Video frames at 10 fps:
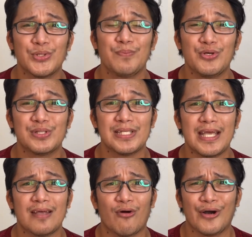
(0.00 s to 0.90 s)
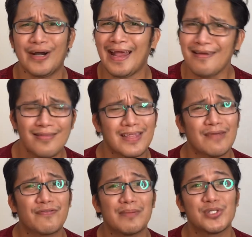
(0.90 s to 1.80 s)
to music or
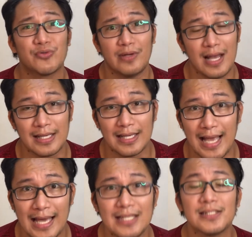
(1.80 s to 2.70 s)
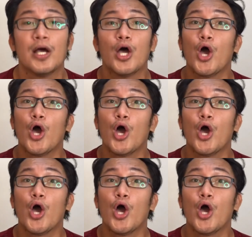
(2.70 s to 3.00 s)
anything from Sri Lanka, guys,